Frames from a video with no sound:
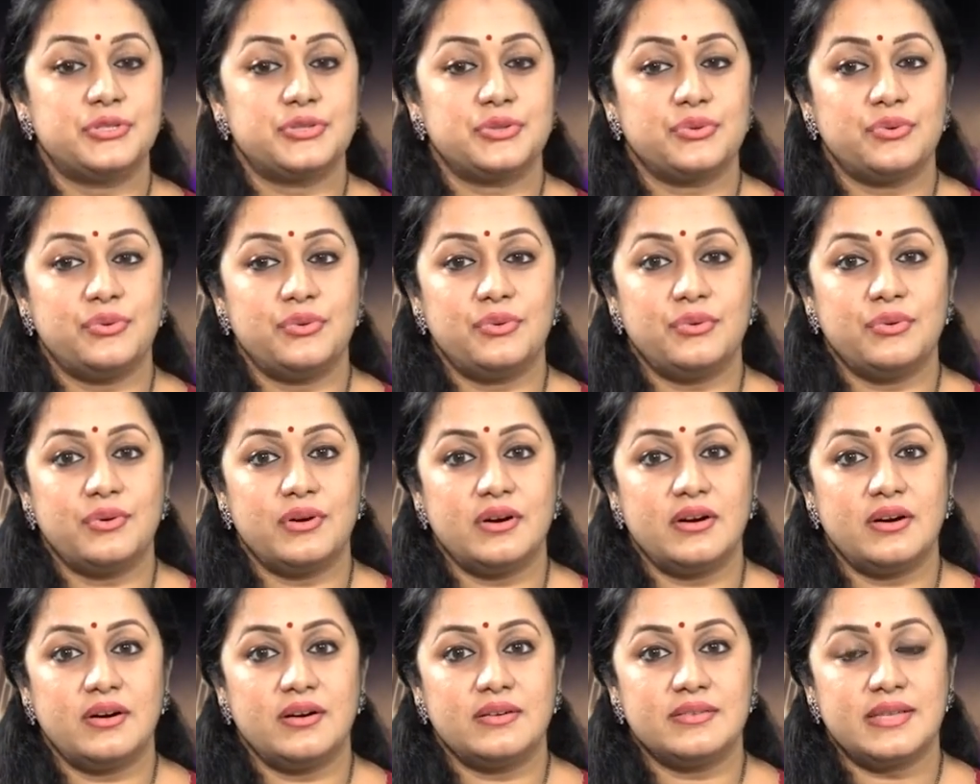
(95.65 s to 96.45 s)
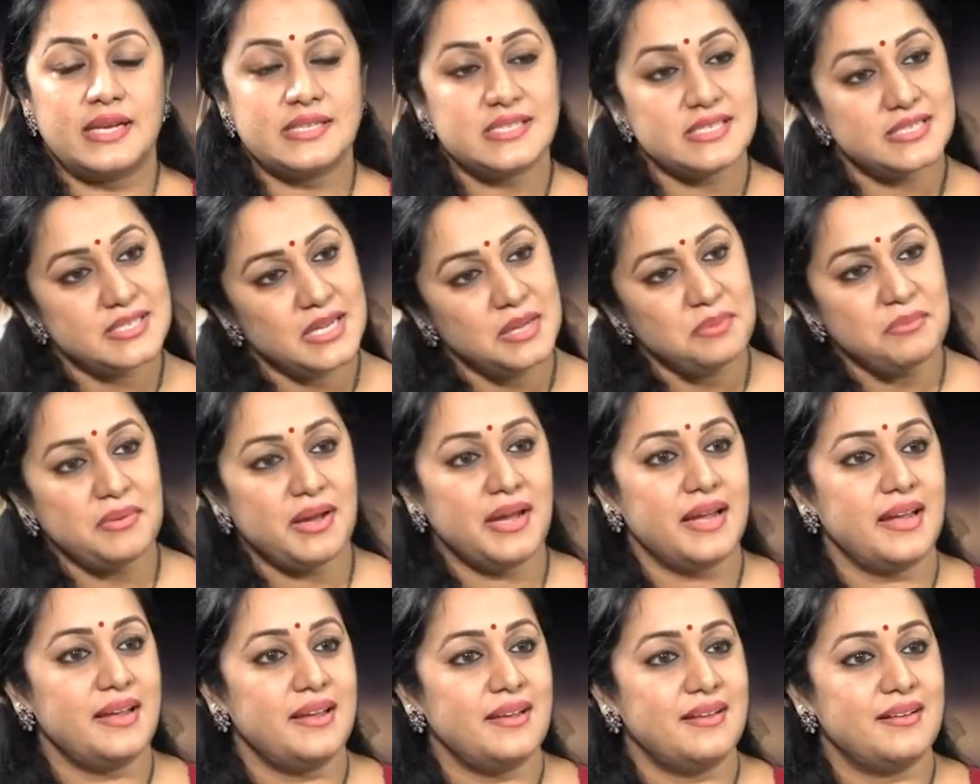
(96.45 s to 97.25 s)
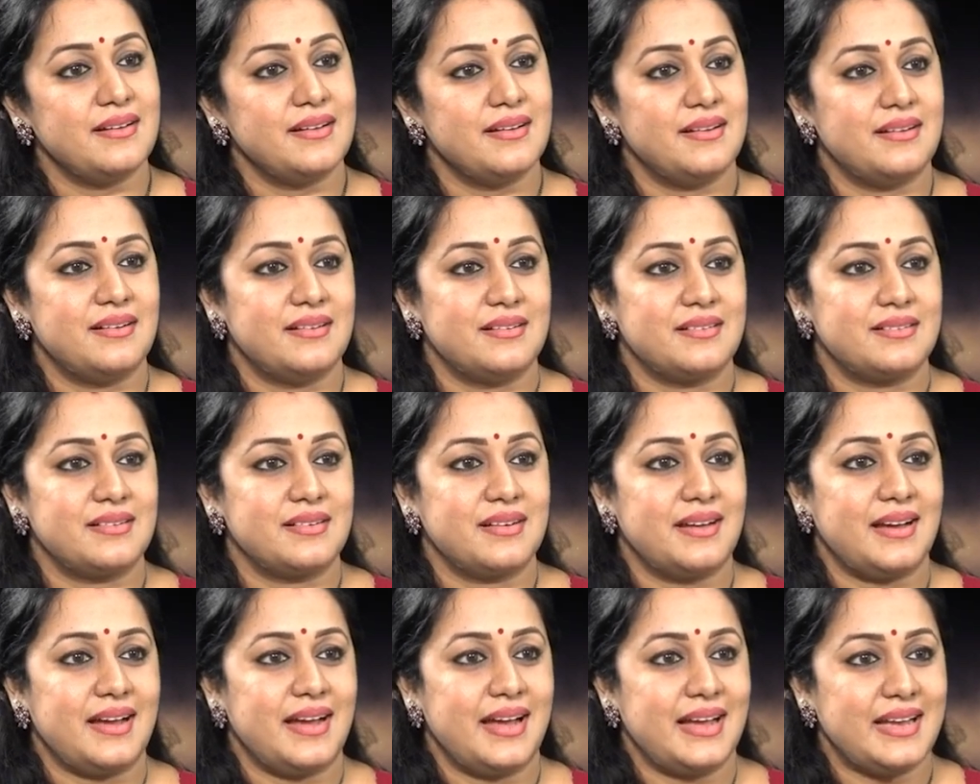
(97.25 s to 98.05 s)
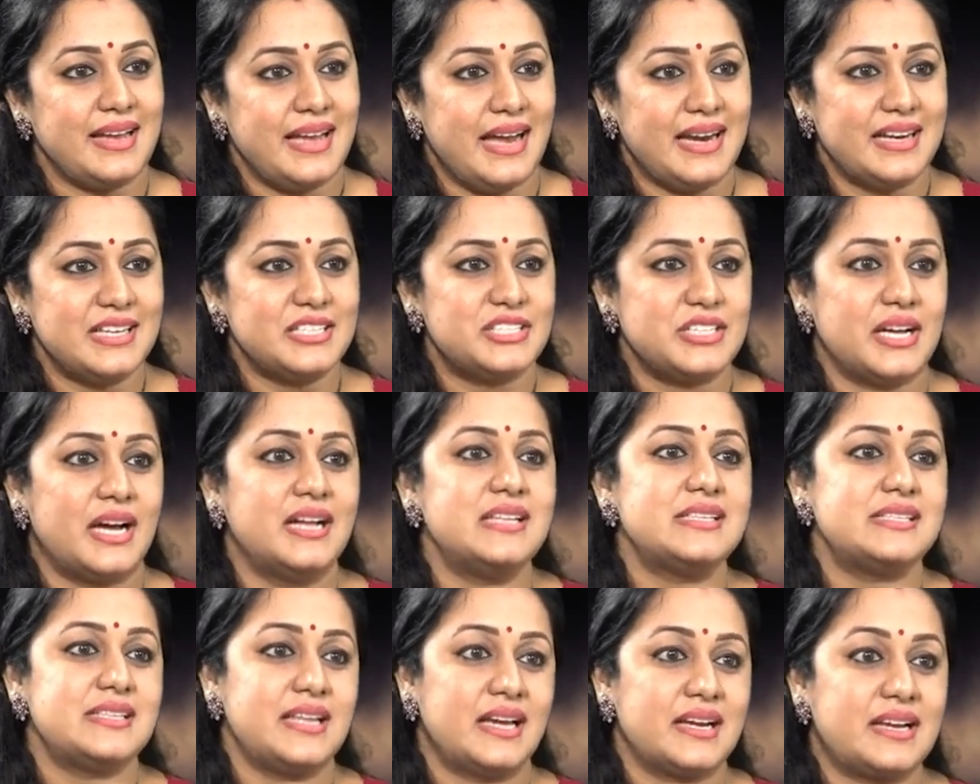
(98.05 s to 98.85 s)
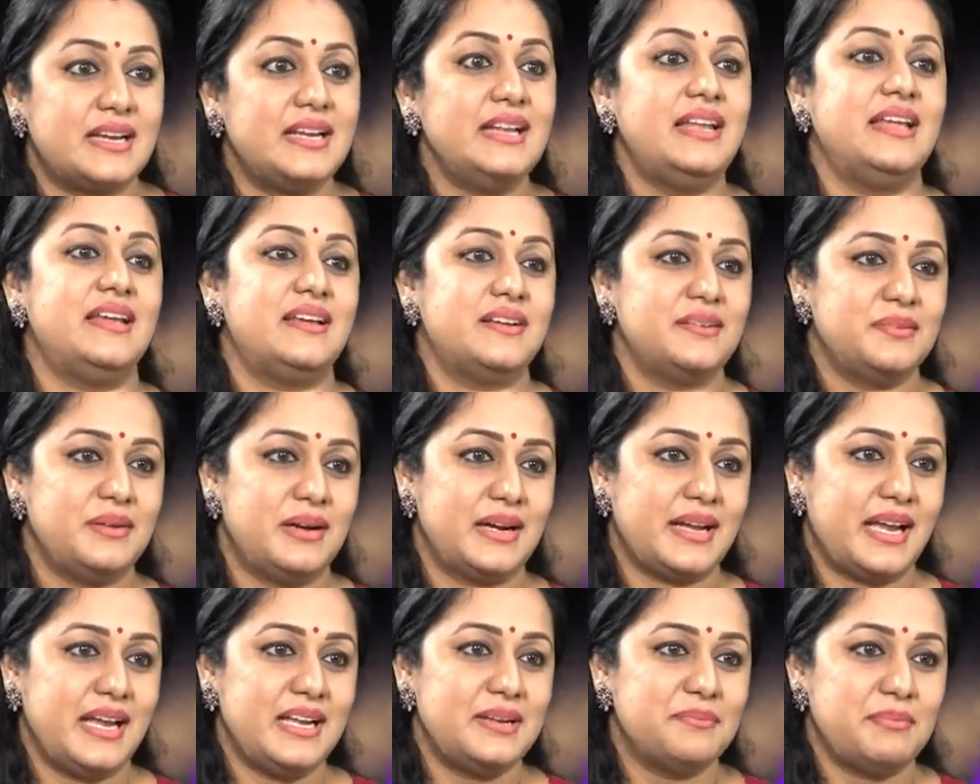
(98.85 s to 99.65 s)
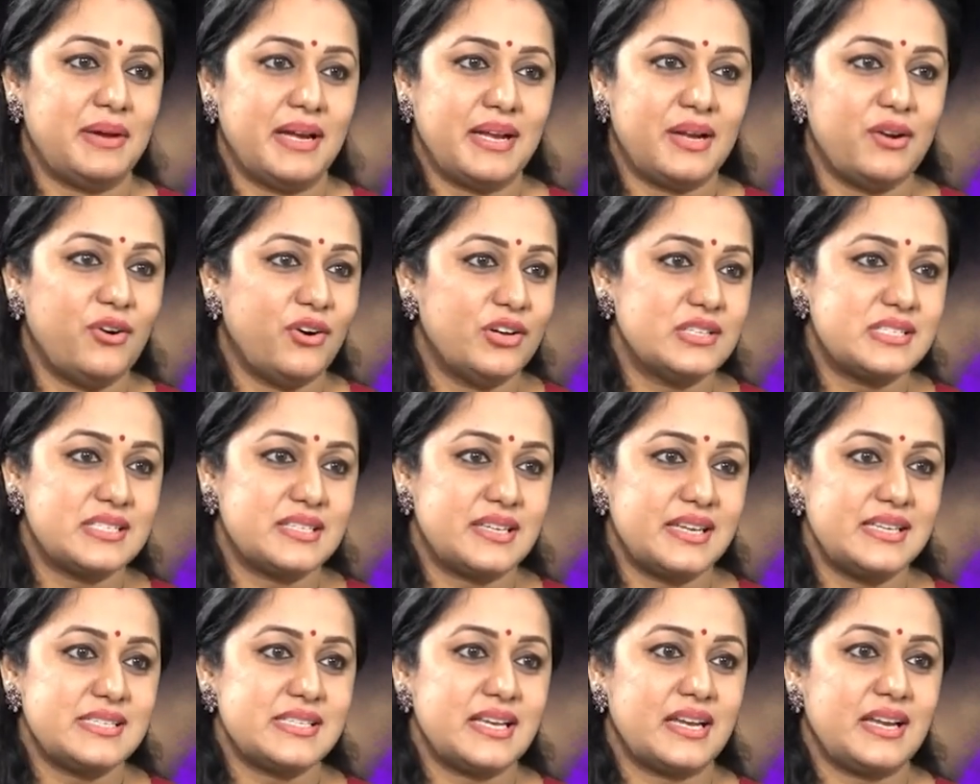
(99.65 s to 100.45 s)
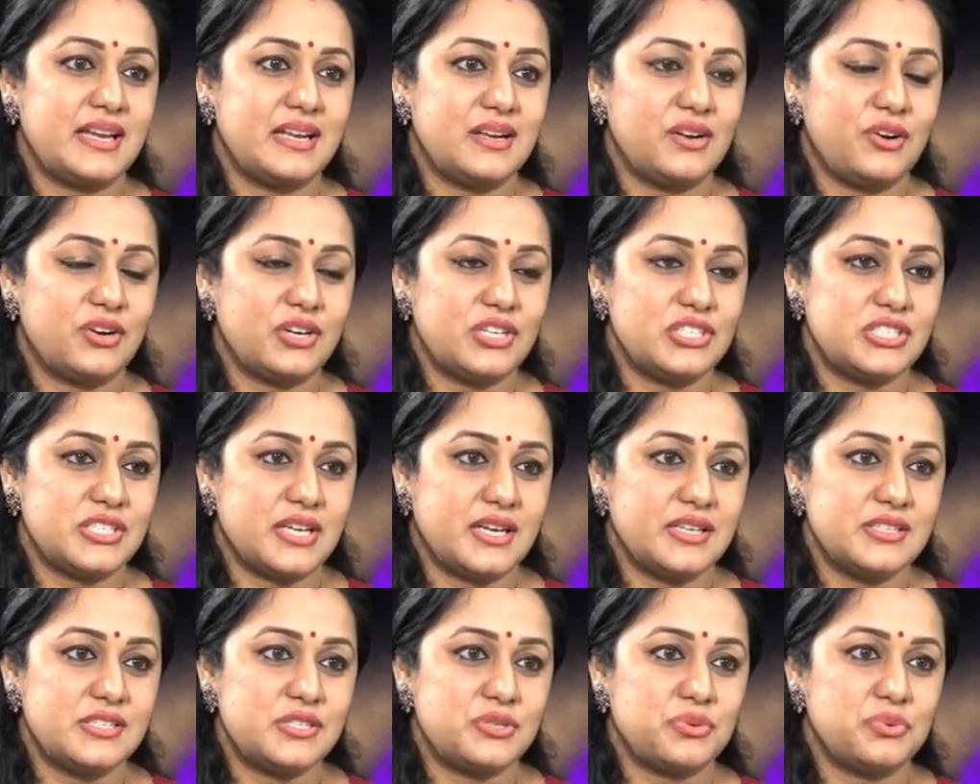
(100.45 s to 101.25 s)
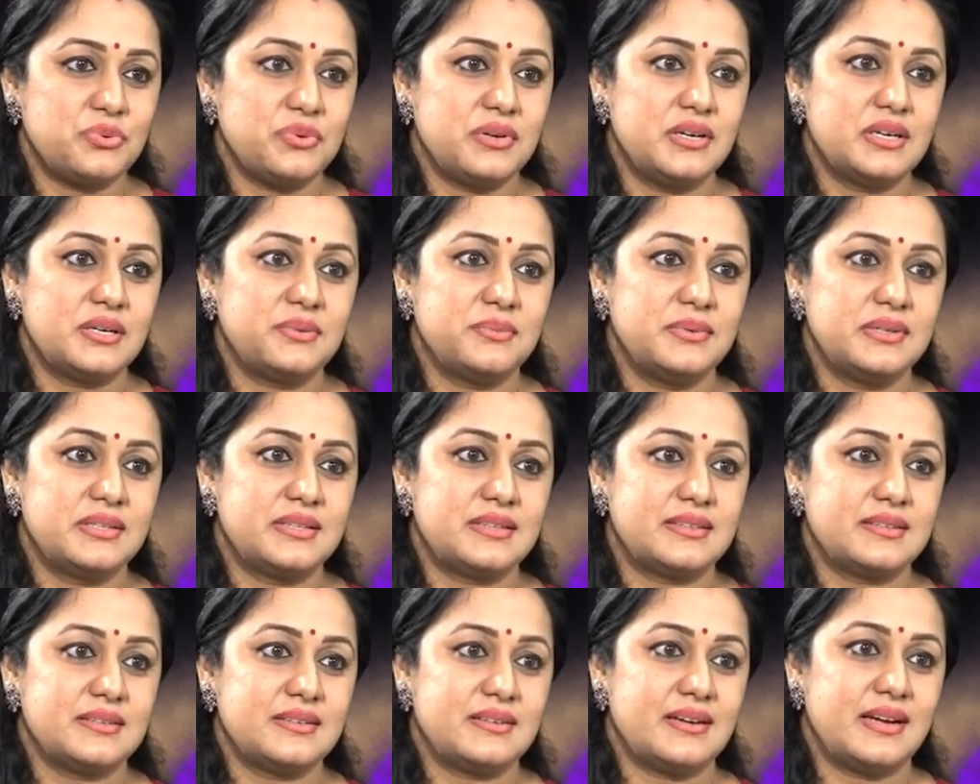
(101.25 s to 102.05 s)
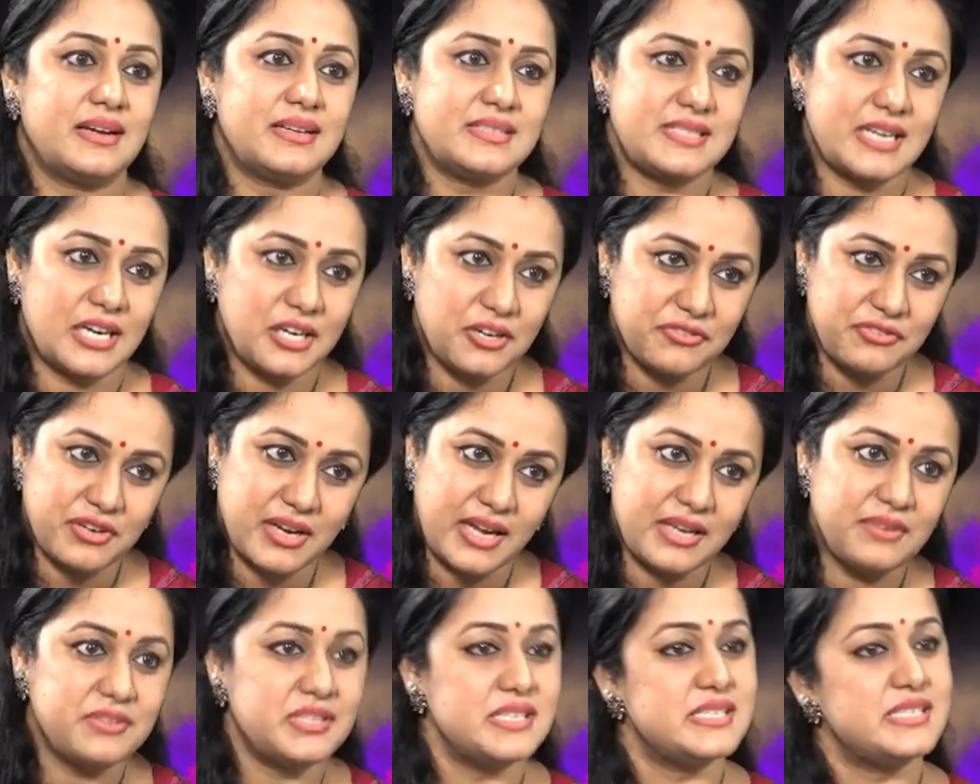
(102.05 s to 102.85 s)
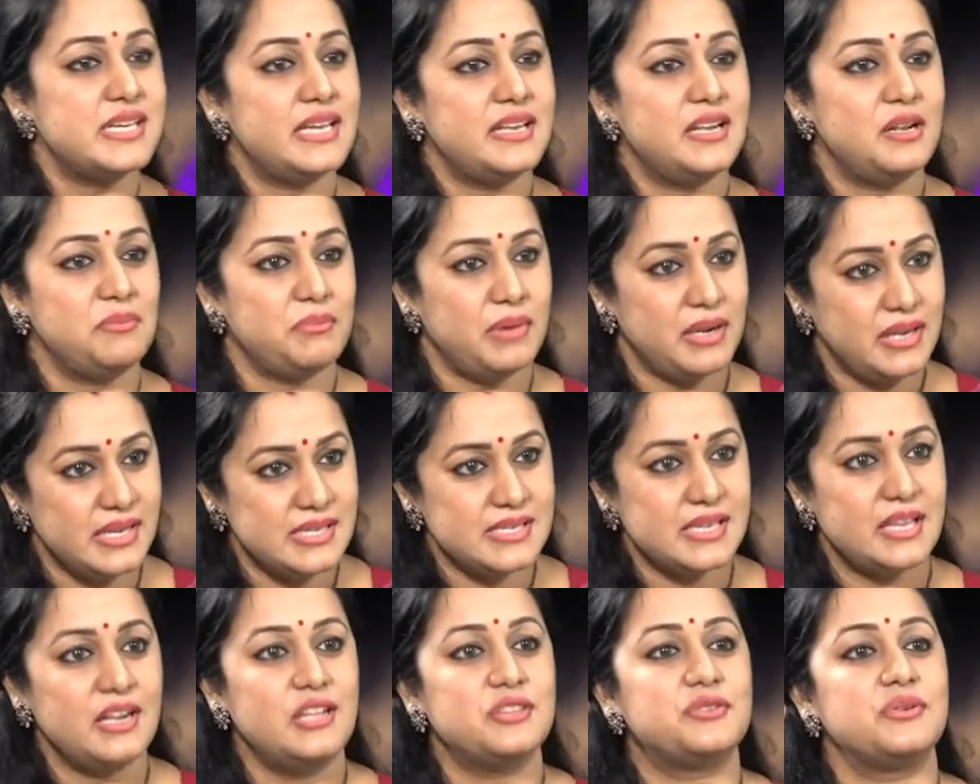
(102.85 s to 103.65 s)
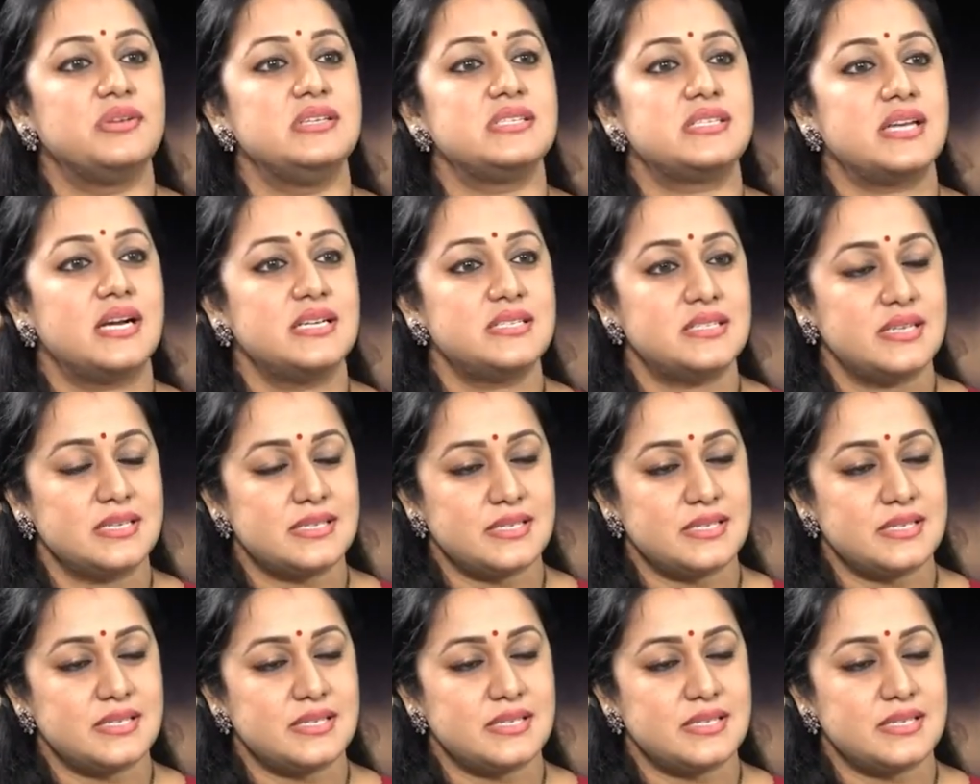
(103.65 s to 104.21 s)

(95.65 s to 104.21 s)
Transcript: So that's the time I had a chance, luckily again by God's grace, I again got a chance to work with I start off again the serial, malli serial tho start